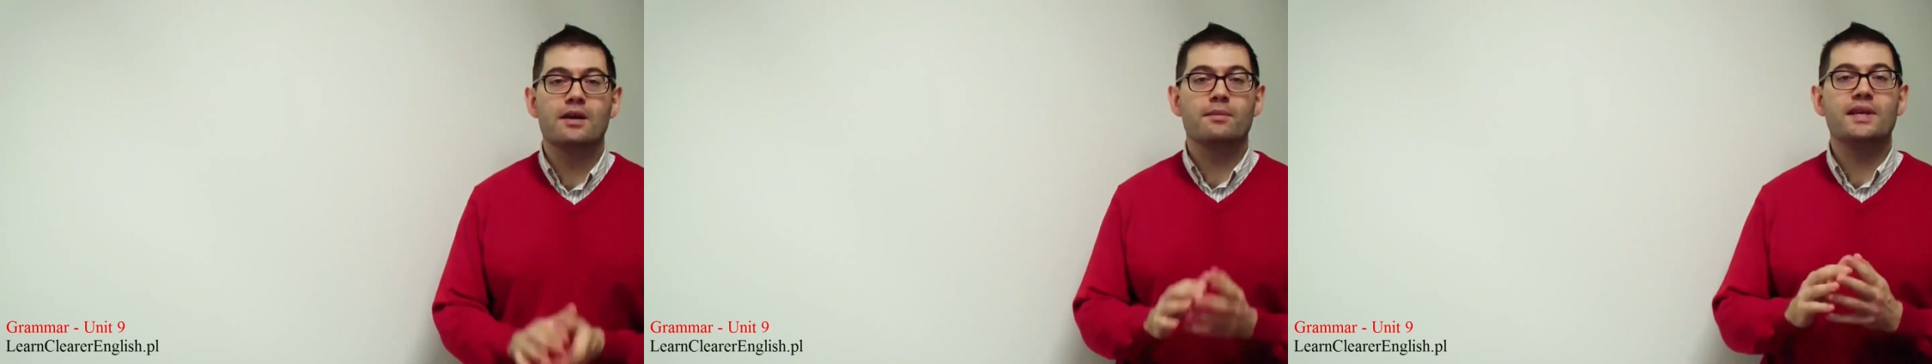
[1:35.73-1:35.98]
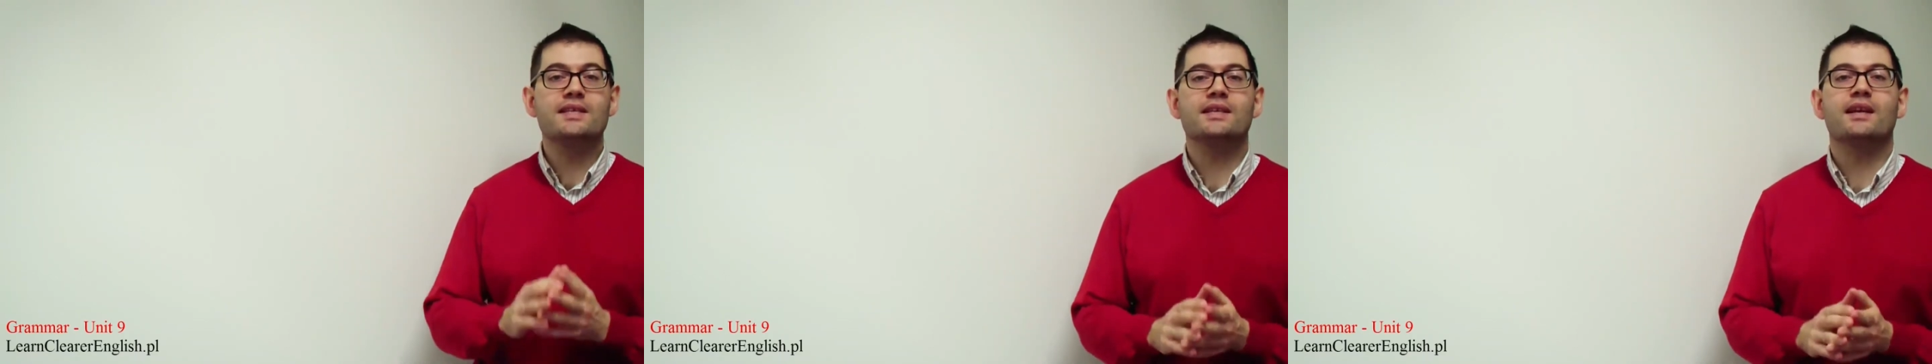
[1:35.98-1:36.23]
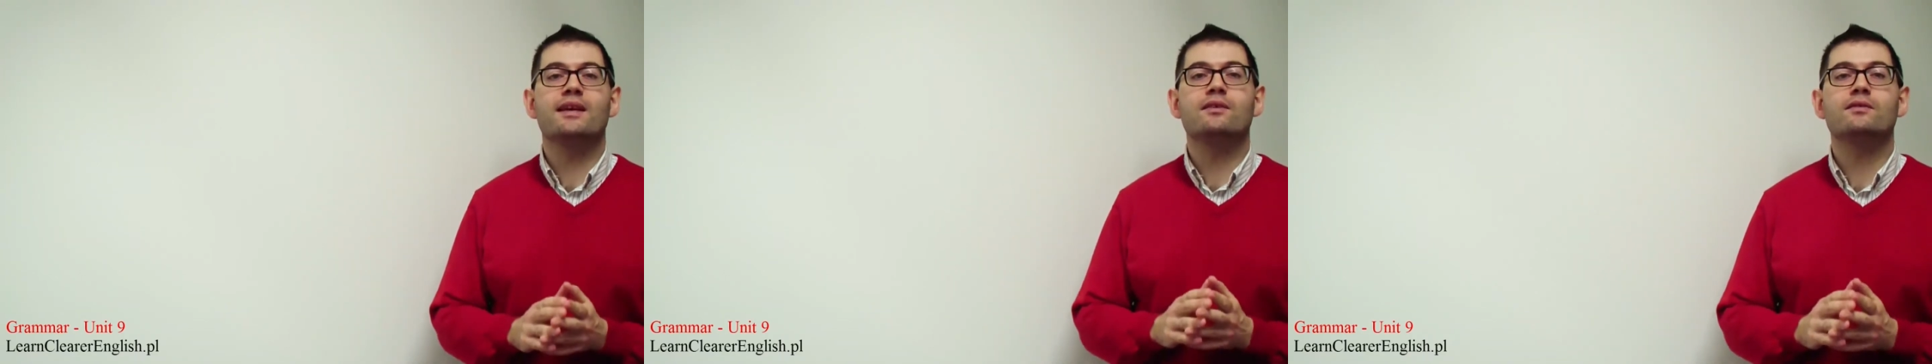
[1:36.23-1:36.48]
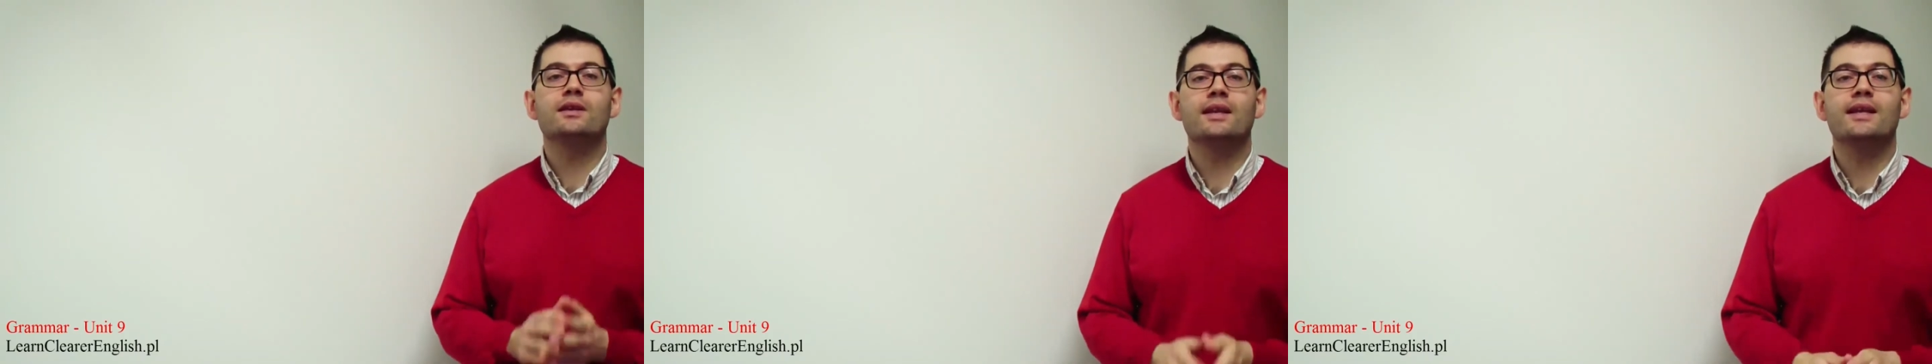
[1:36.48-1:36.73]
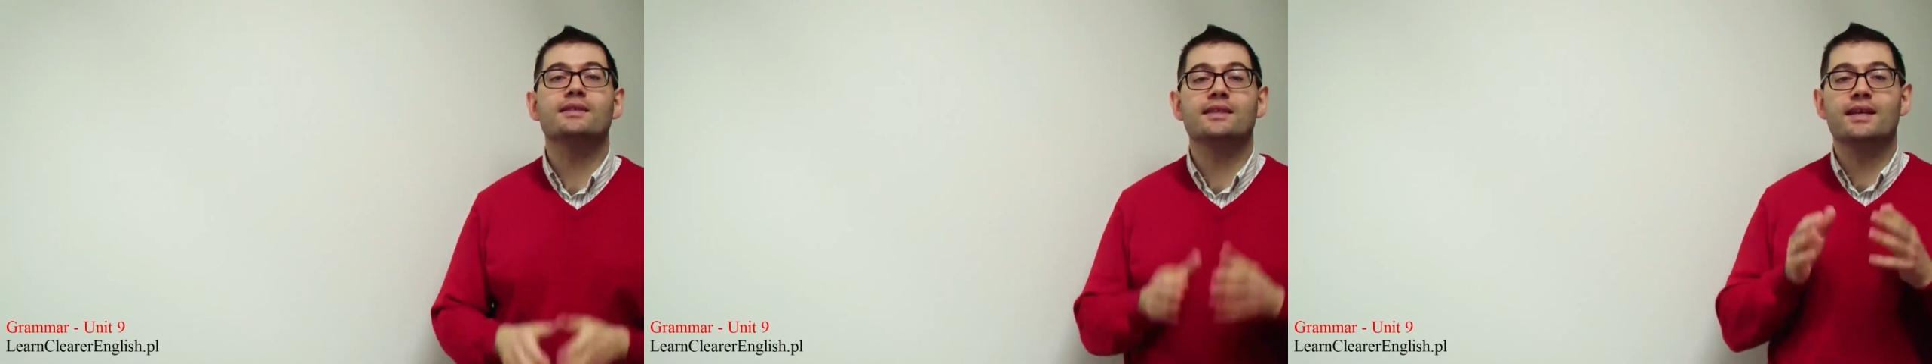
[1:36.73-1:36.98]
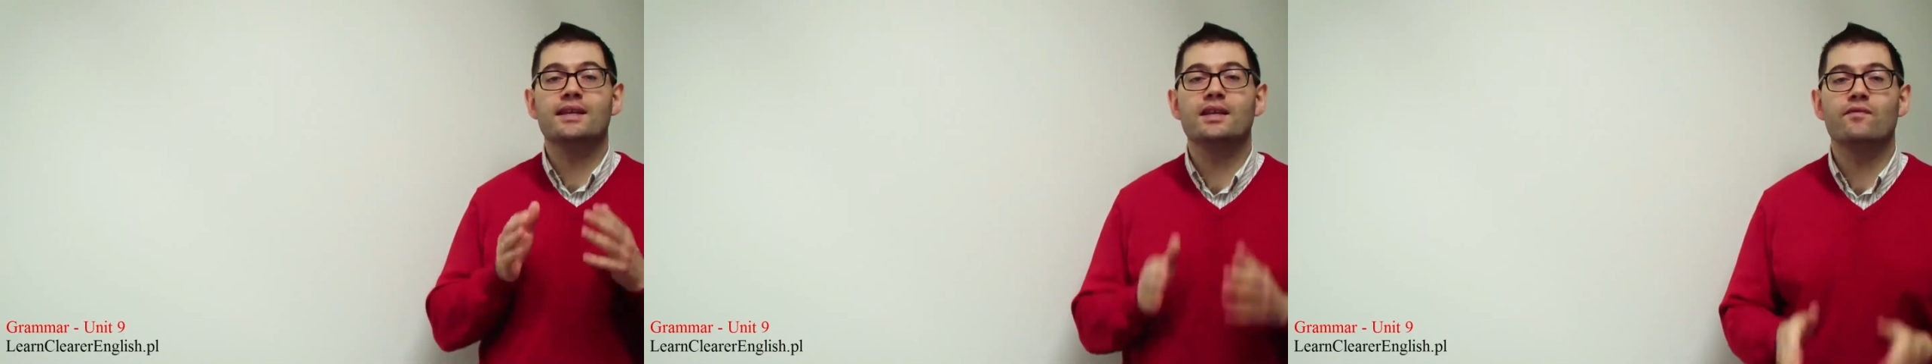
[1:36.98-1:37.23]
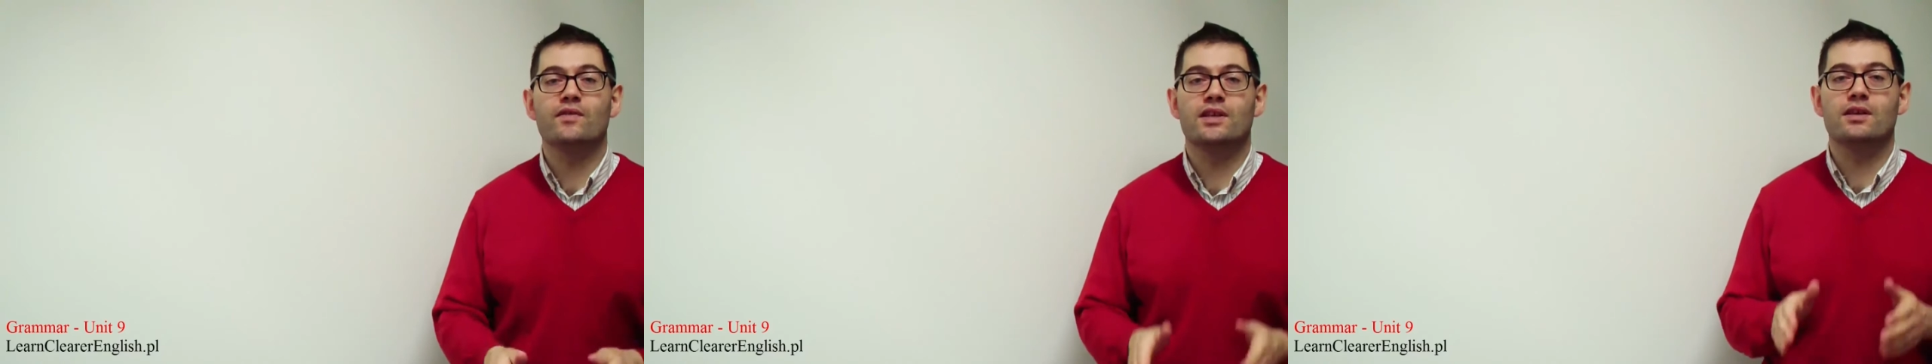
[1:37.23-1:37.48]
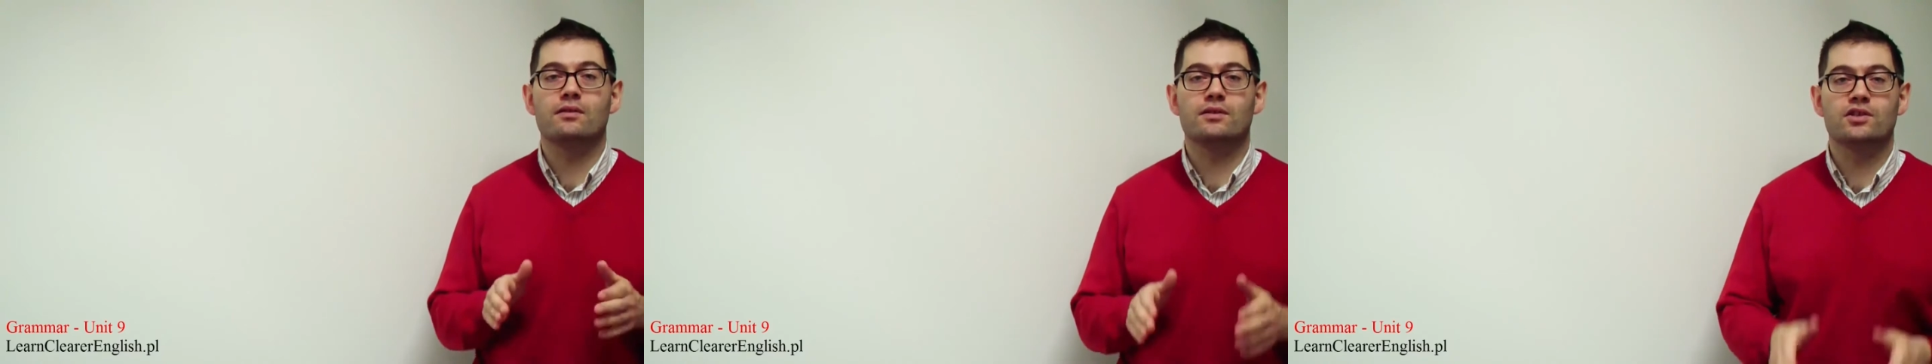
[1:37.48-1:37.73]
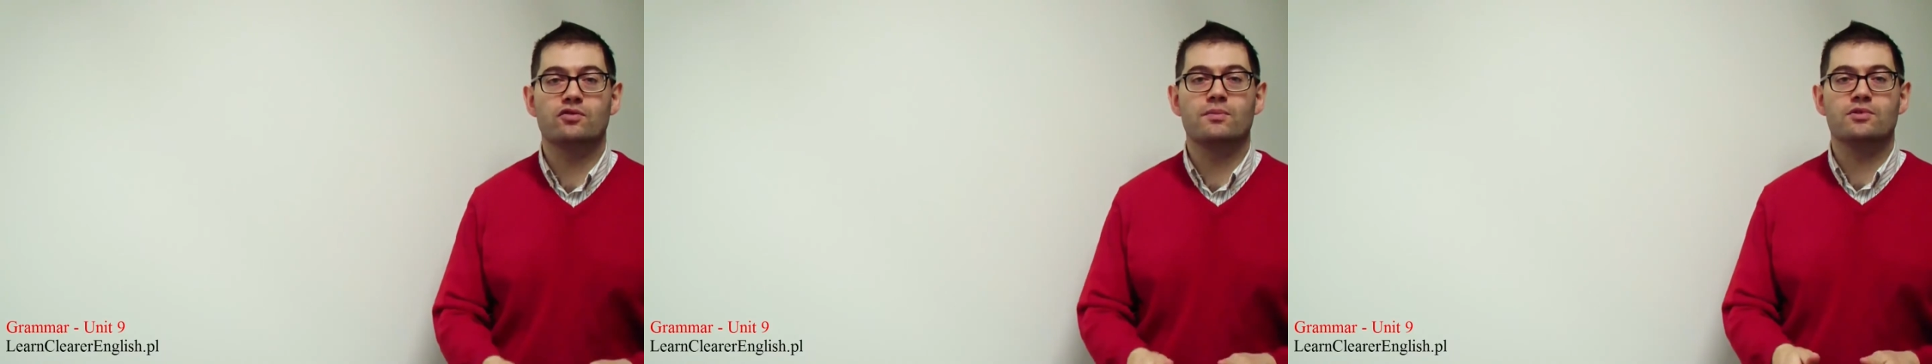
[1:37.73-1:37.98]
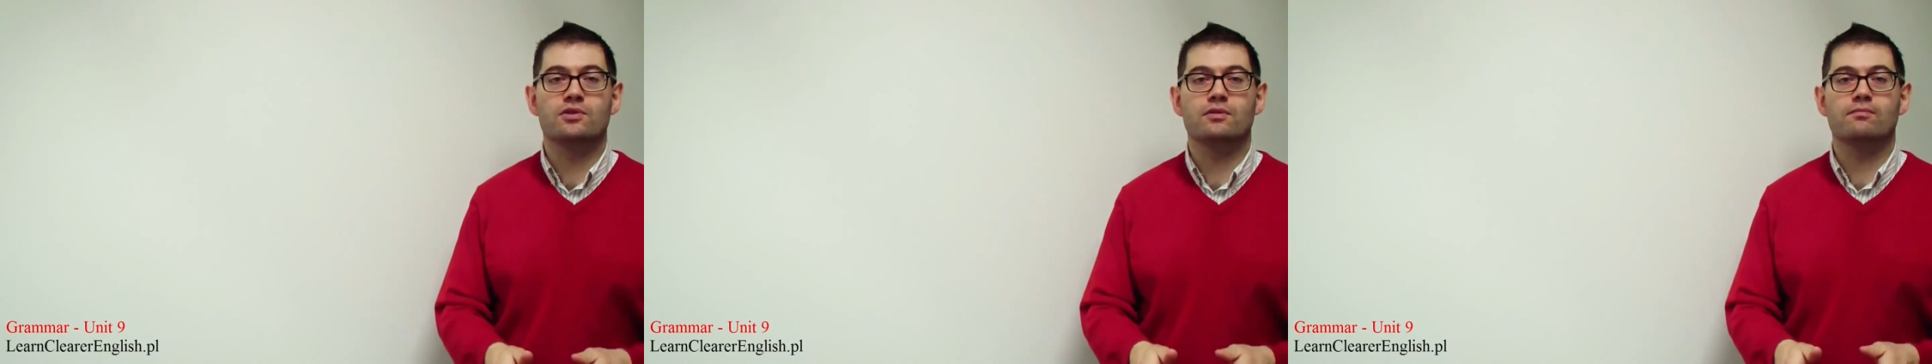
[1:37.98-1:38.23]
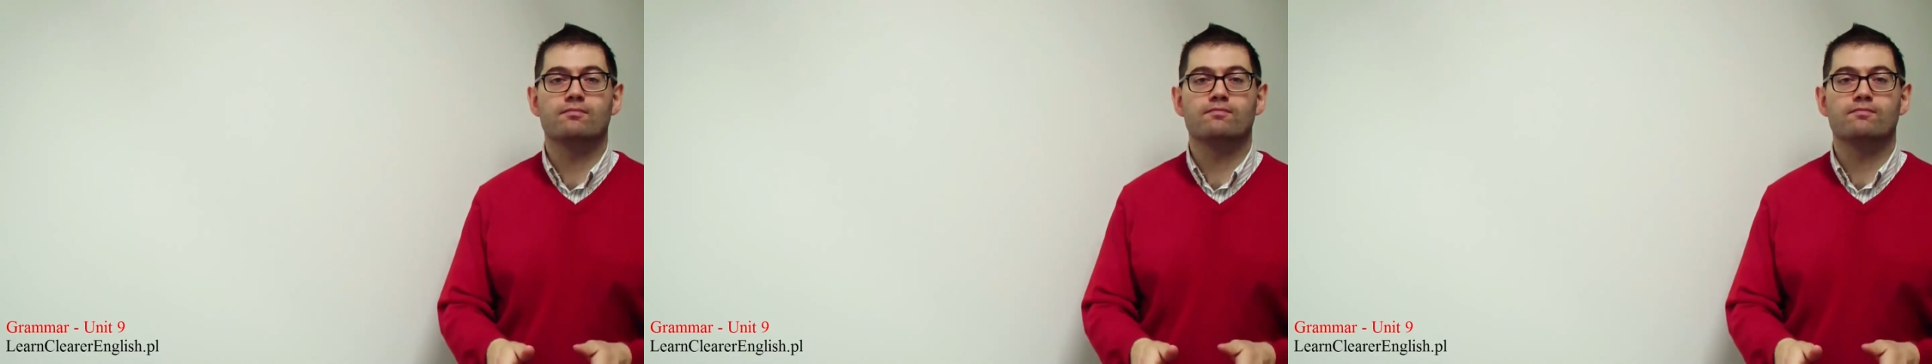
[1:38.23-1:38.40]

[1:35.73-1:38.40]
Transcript: please click on the links in the video description.